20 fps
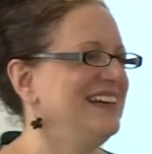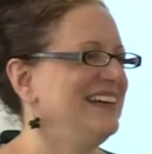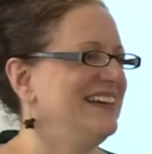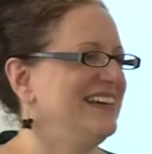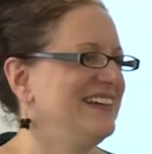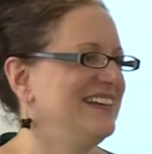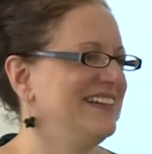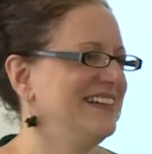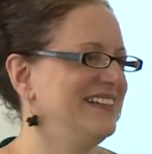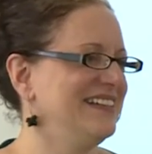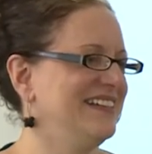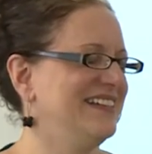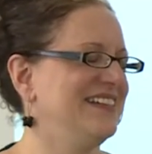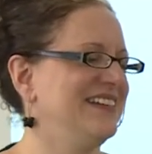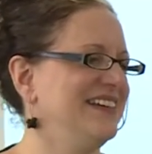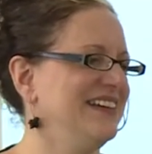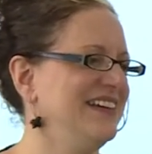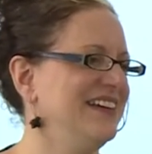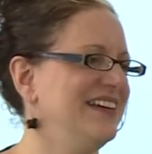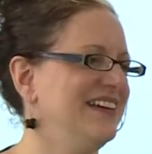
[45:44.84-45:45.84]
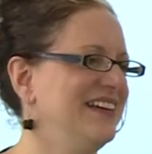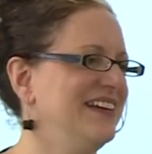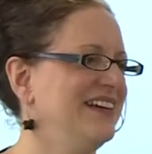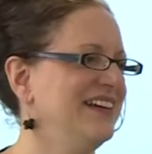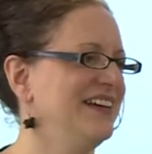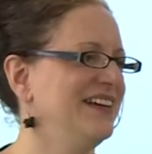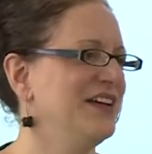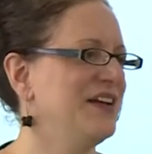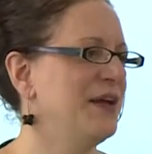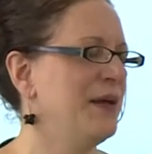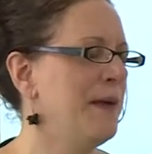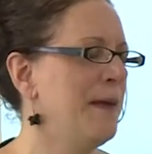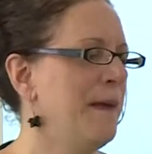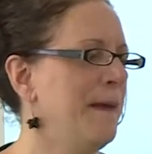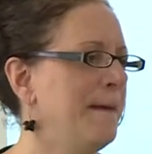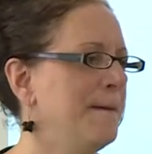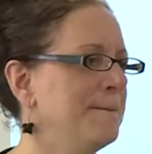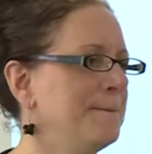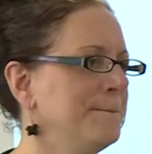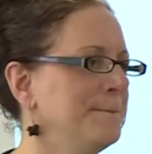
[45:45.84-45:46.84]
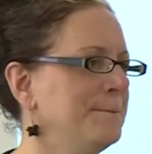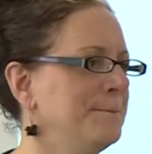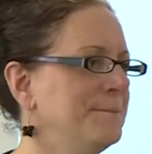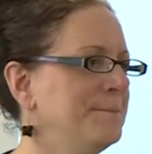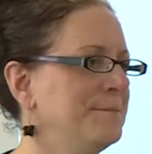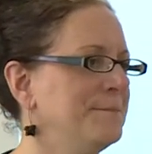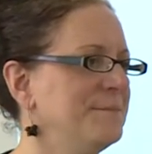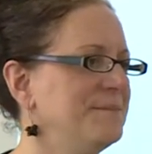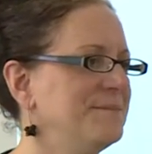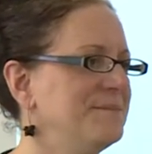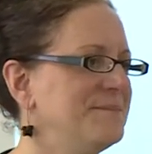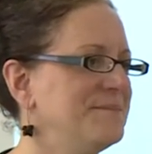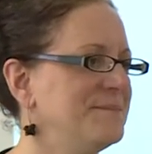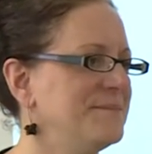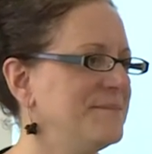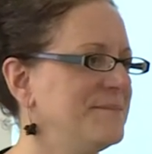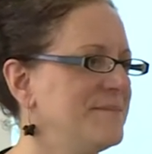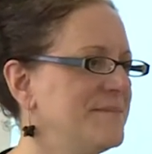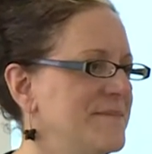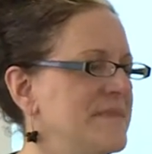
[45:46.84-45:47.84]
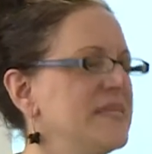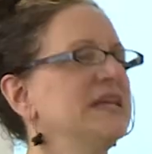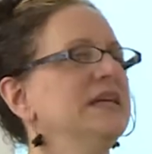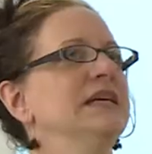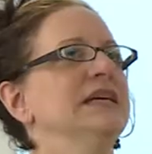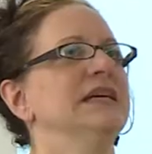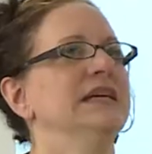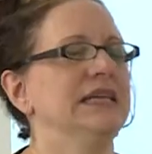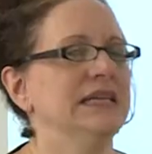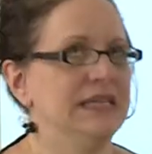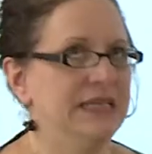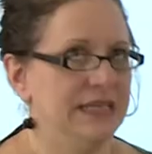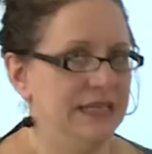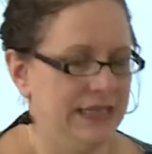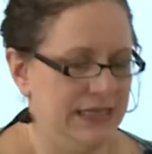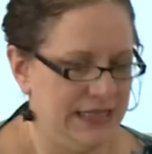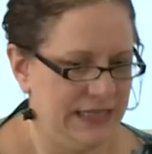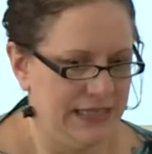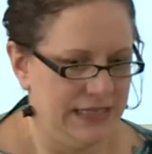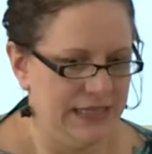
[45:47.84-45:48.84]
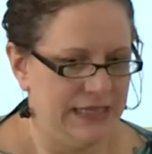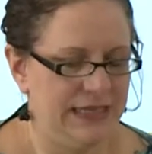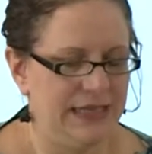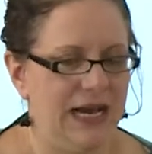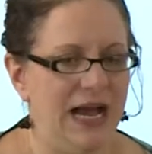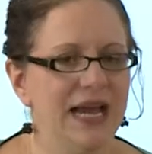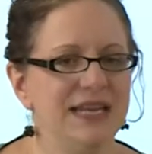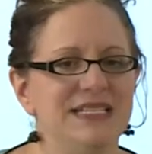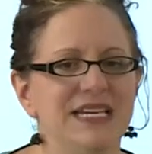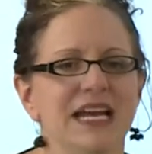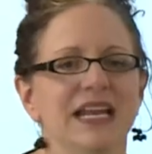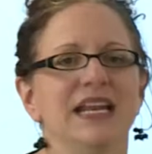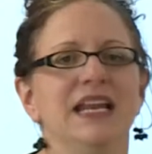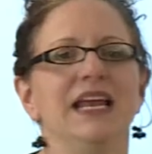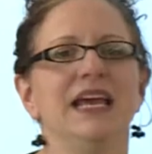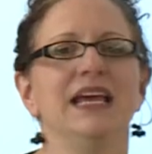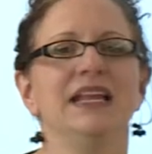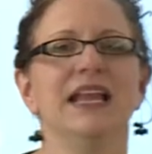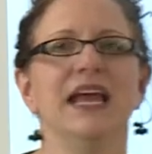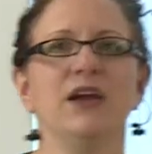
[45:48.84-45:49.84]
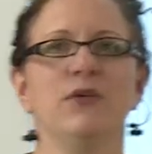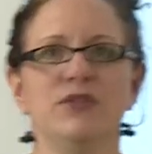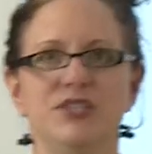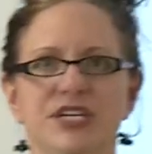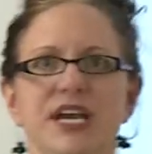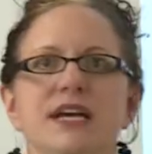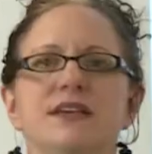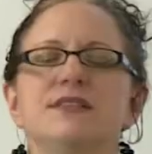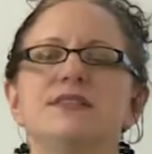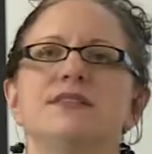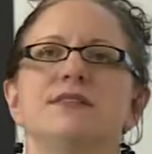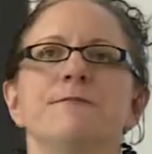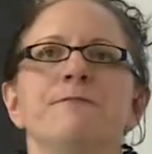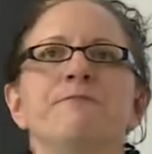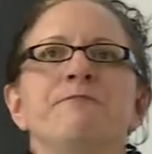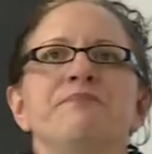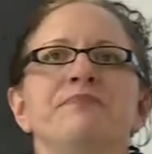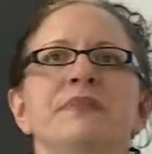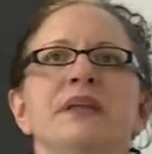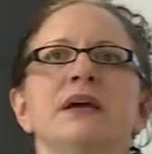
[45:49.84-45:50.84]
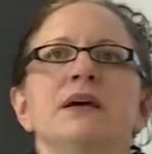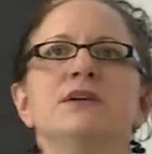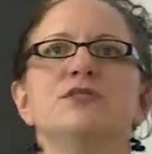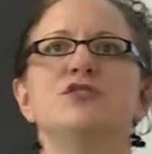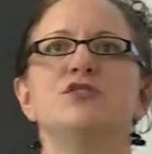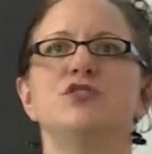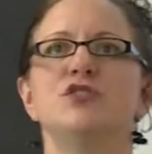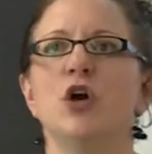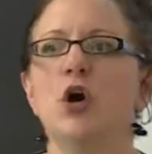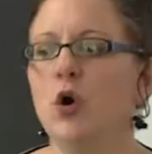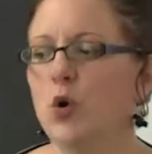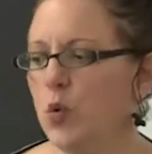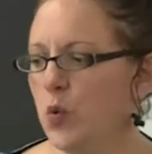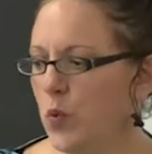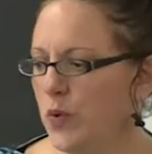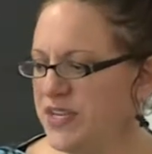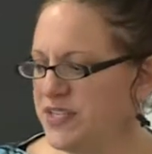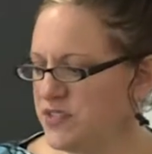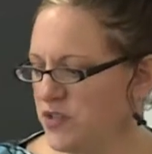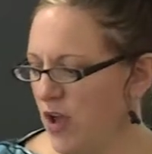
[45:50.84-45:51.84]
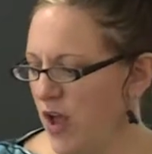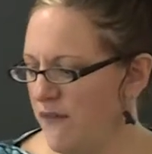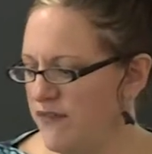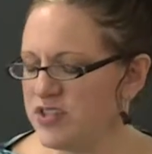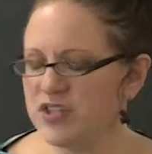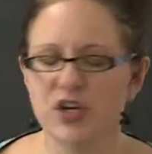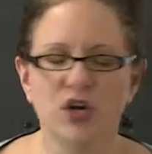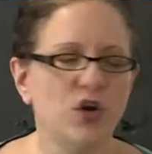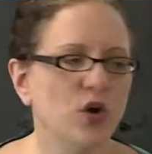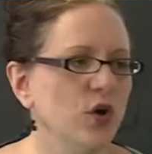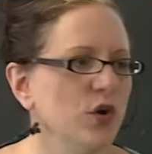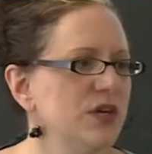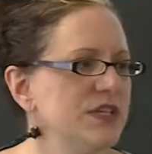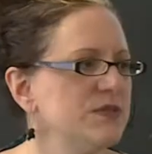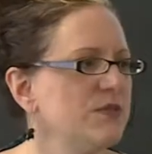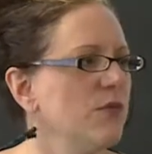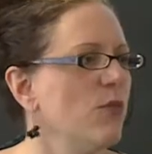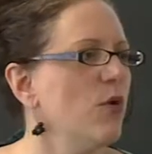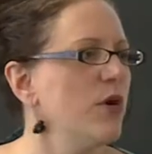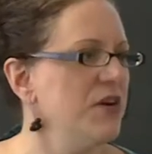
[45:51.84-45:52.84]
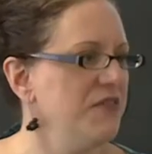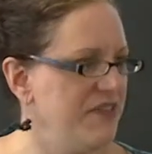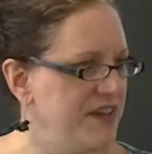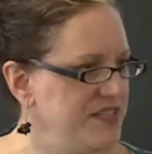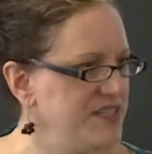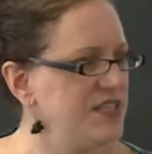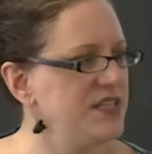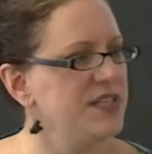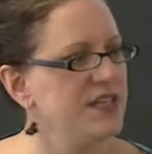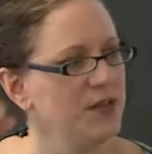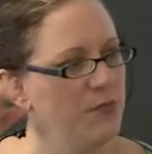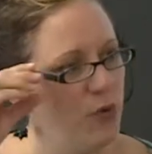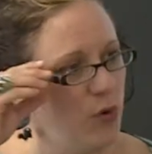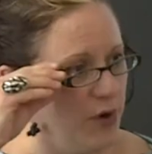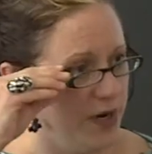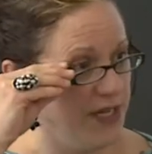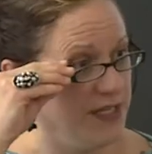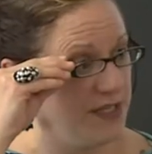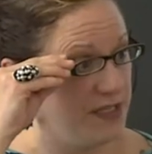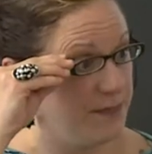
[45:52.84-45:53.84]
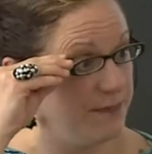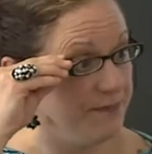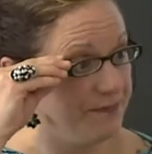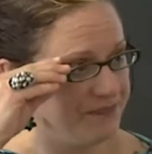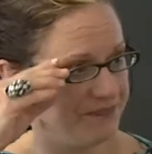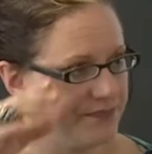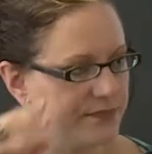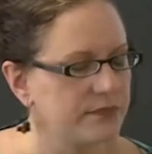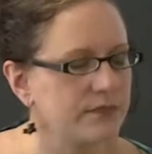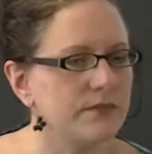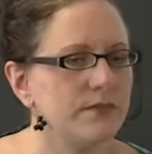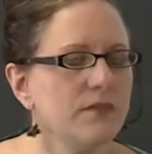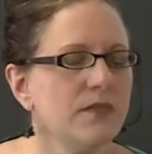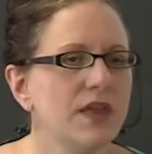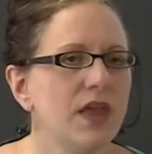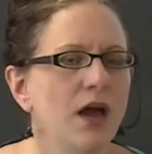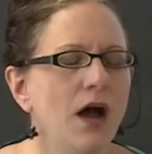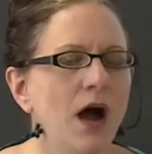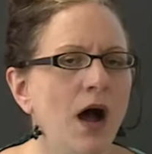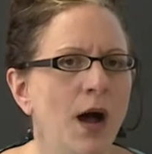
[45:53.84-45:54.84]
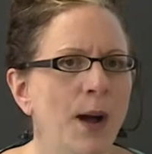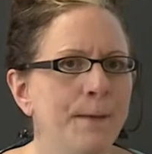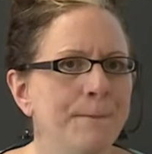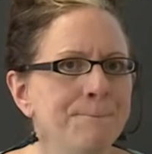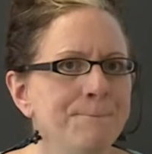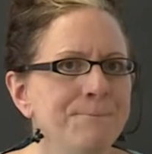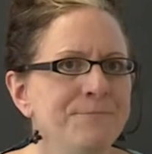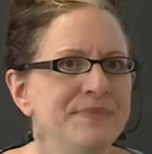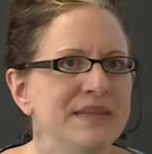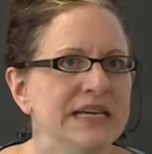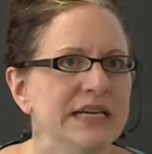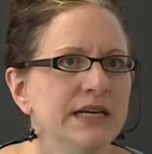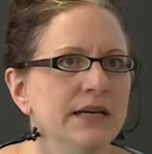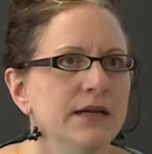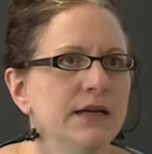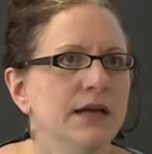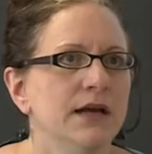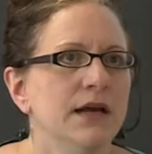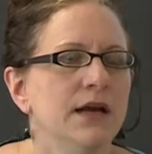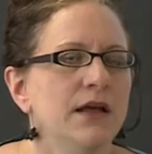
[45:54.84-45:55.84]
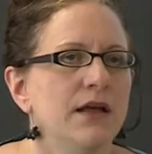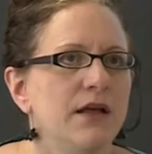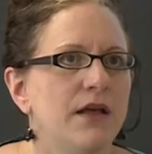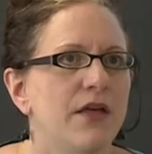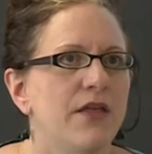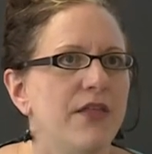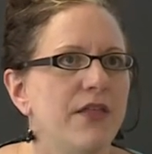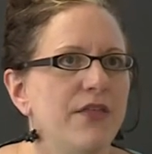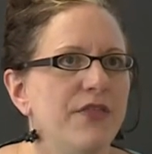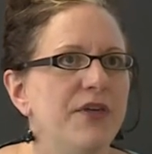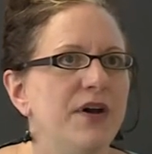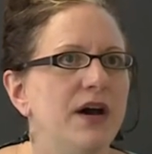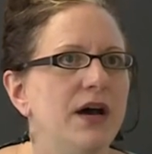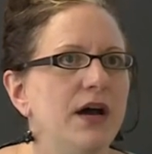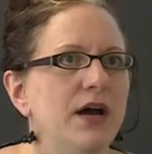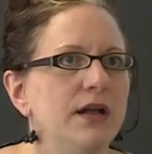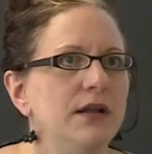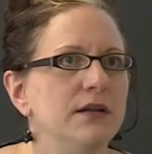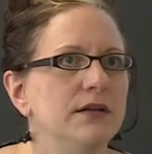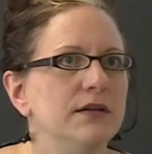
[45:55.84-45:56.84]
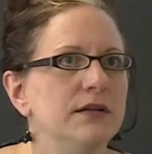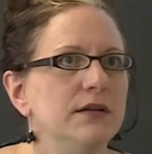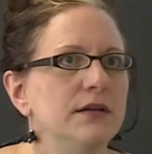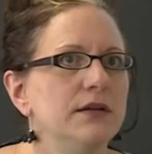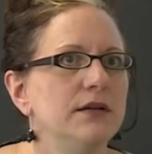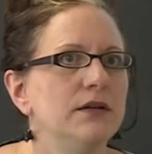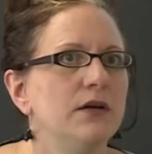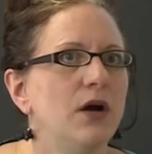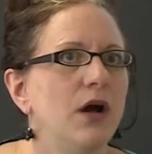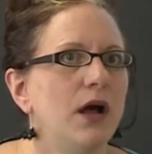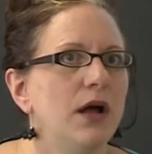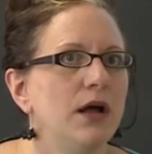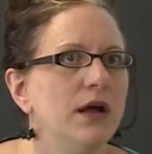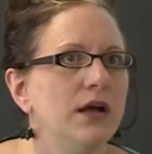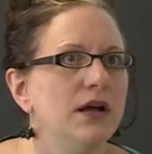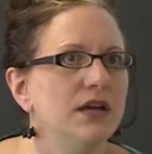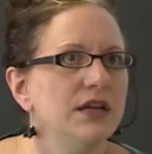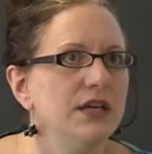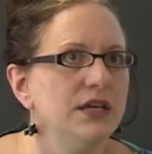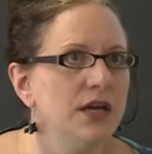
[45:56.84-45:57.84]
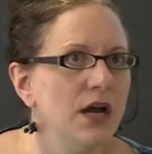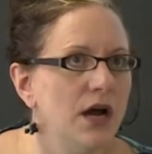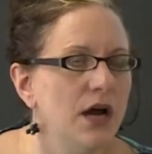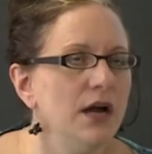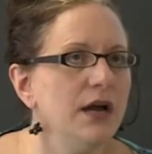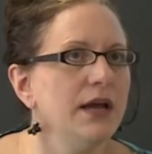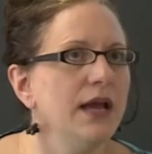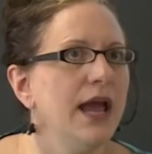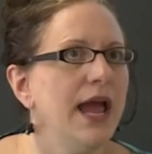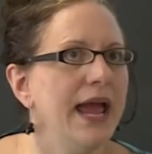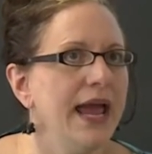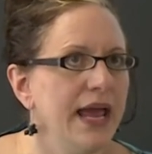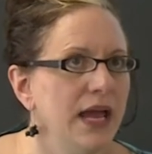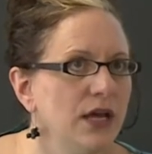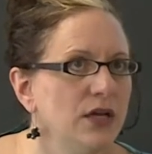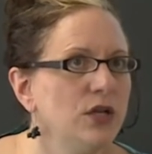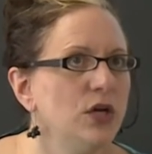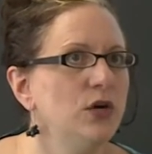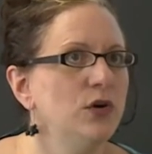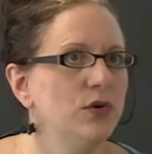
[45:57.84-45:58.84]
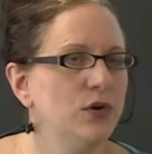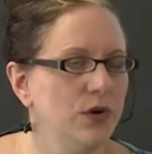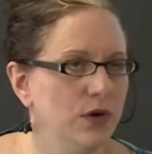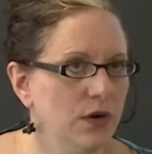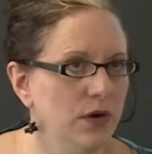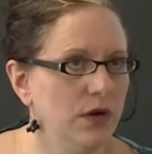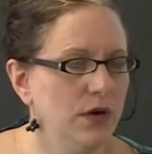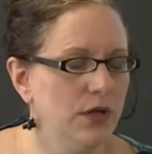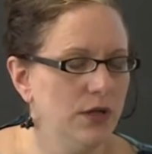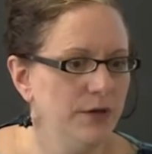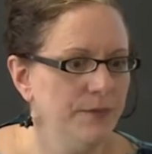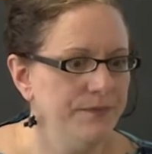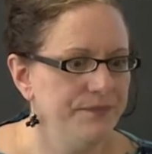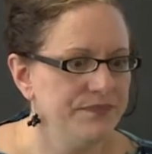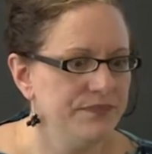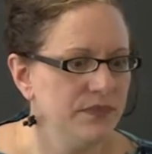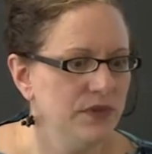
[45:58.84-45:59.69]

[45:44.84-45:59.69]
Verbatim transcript: you found about the connection between identity and language? Identity and language, yes. So we saw that the girls were more invested than the boys. Um, the young Anglo girl